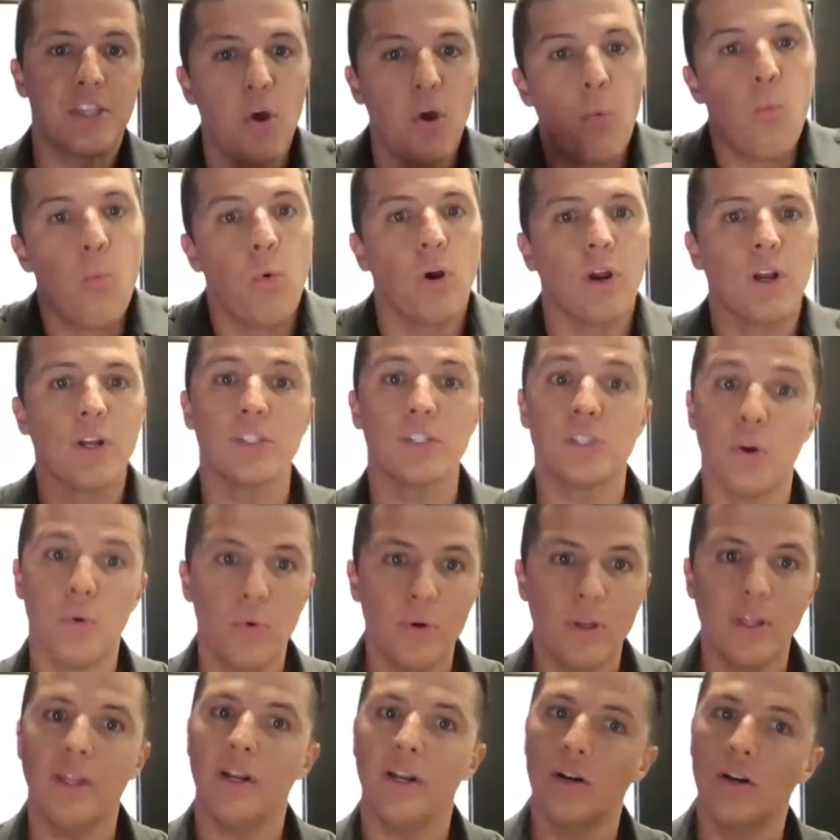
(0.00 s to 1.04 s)
the work.
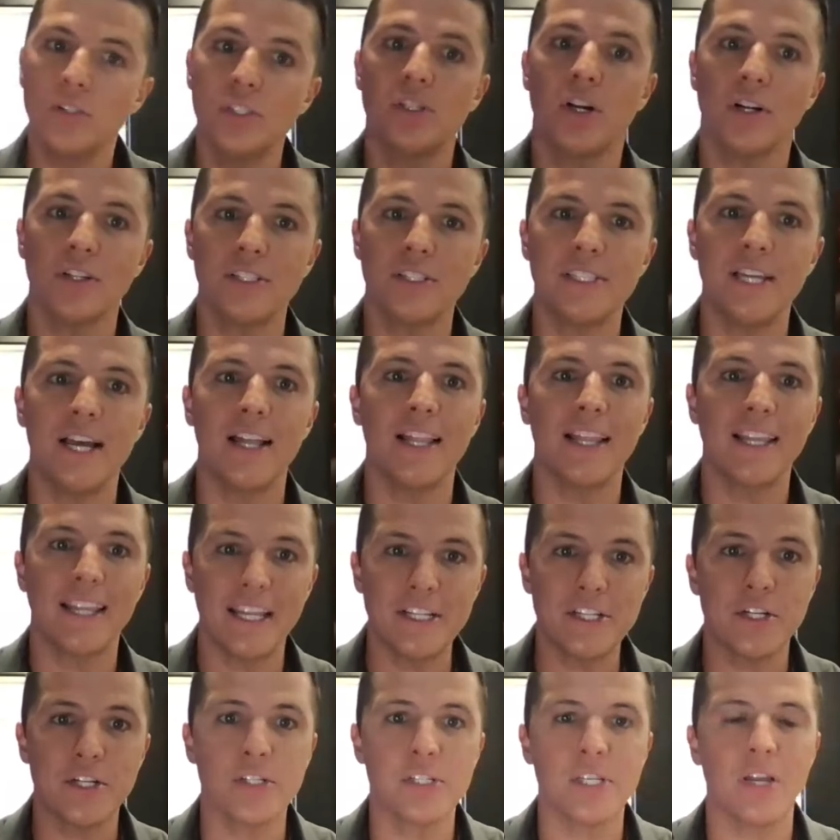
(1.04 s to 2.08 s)
So, you know, start selling,
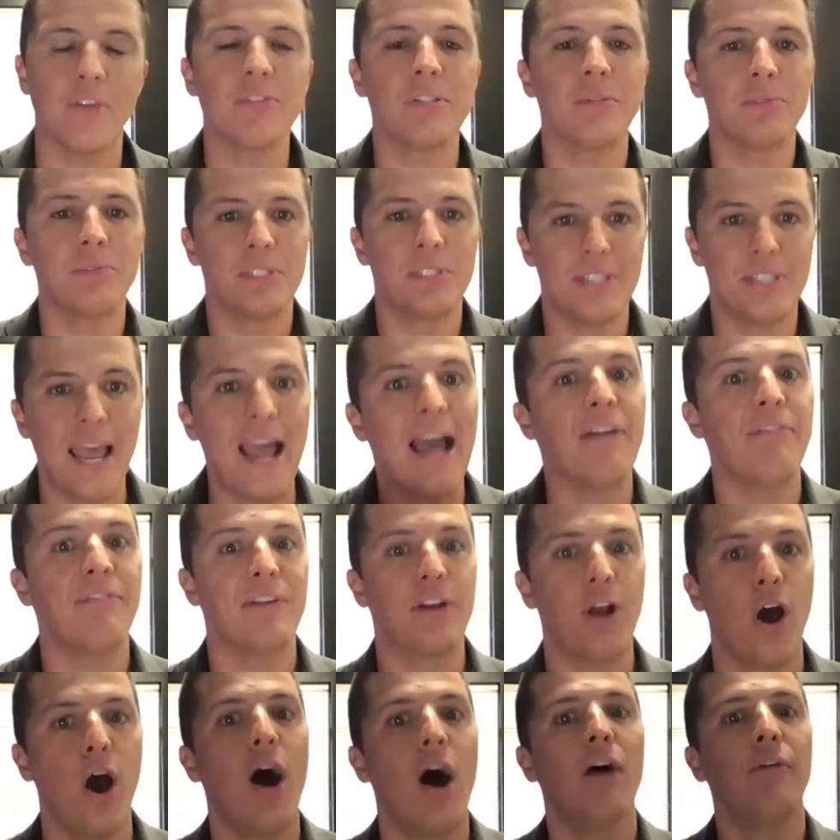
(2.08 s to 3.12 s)
get yourself some staff
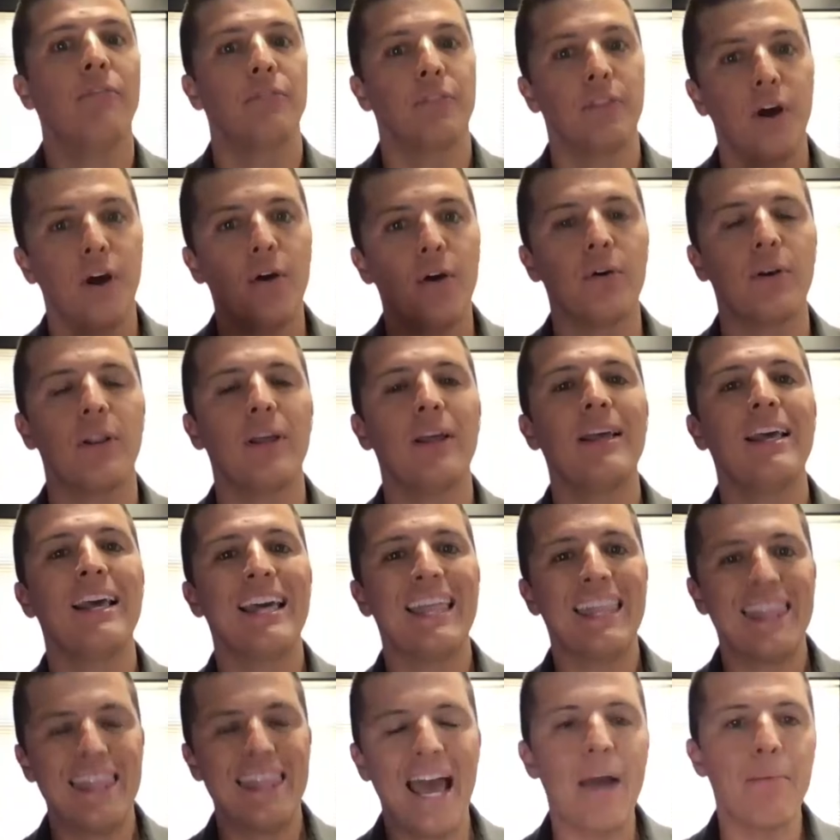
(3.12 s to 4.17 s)
and offload
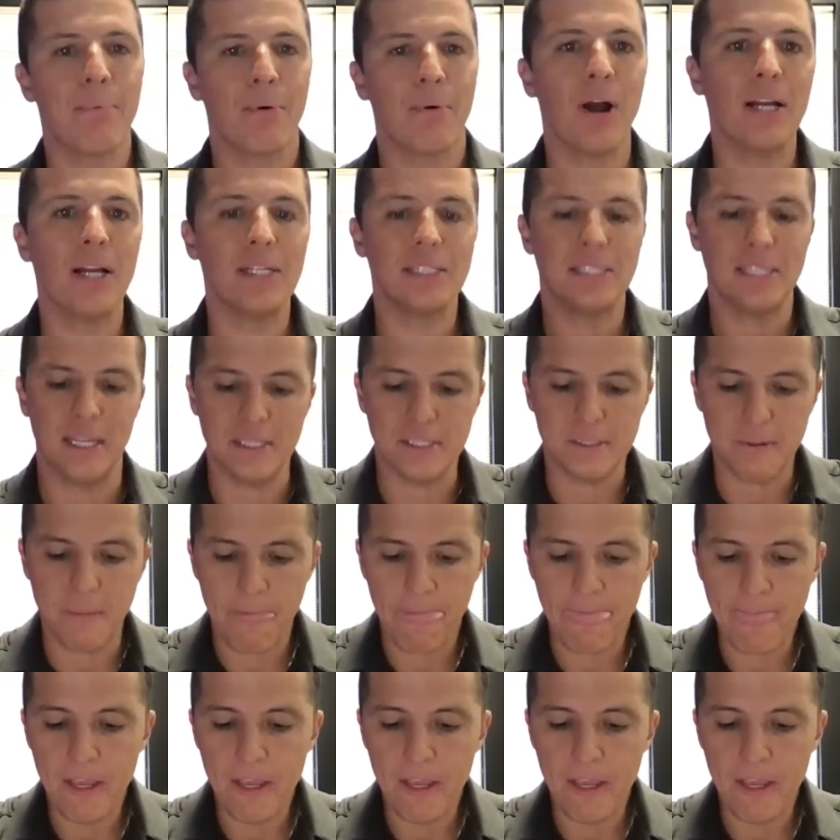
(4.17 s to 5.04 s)
that process.